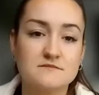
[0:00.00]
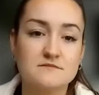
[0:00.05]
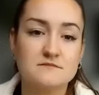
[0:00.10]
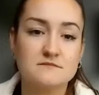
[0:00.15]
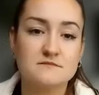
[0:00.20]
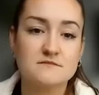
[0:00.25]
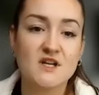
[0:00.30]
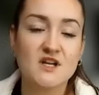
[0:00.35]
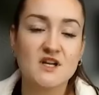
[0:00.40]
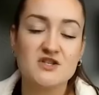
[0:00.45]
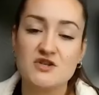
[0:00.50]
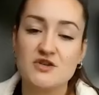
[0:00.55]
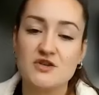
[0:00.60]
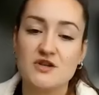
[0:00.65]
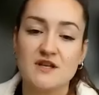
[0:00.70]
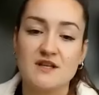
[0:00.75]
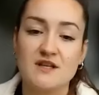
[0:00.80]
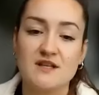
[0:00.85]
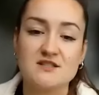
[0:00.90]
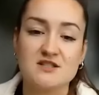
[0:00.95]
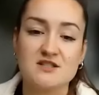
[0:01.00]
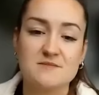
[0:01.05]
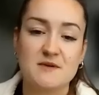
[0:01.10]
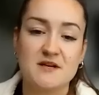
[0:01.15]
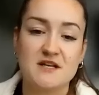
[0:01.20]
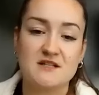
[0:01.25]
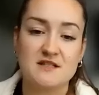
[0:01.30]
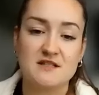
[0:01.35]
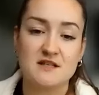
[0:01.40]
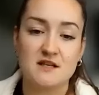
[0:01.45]
Do you think that's just because
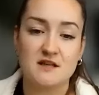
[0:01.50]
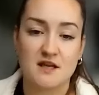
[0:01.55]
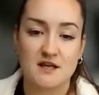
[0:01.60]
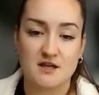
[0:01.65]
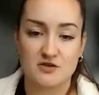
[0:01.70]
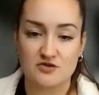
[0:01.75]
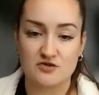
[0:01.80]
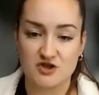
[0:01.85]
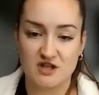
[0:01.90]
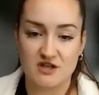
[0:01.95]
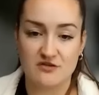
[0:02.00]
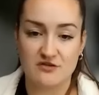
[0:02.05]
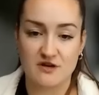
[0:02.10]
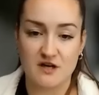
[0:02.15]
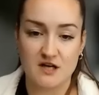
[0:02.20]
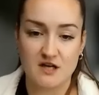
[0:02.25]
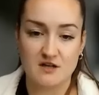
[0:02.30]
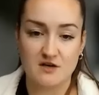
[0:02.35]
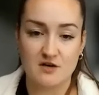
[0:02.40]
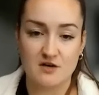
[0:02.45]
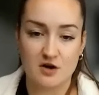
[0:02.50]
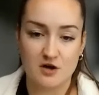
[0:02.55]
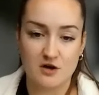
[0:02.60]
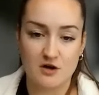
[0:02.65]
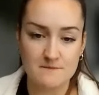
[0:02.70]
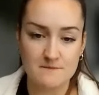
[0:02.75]
like you're jittery in the car?